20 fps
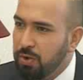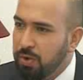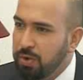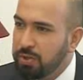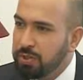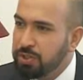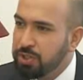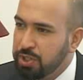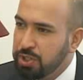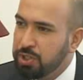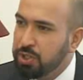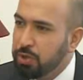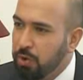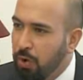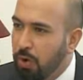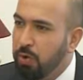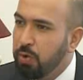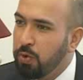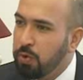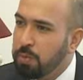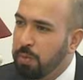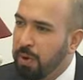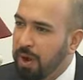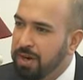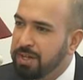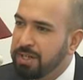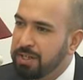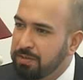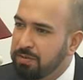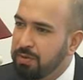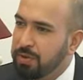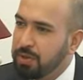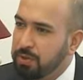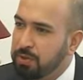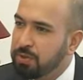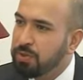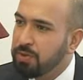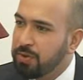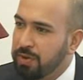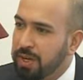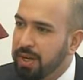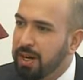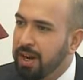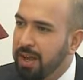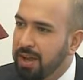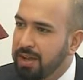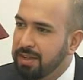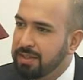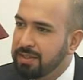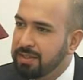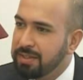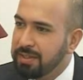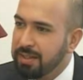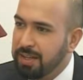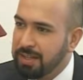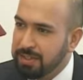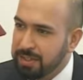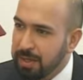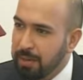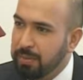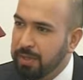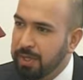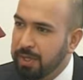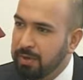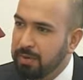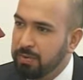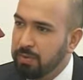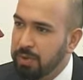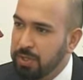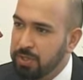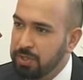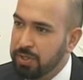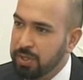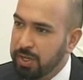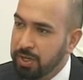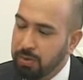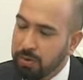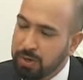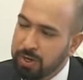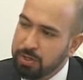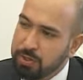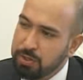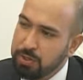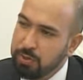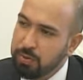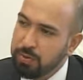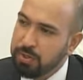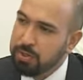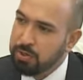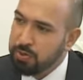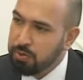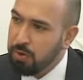on just your own party for you to realize that something which, according to you, is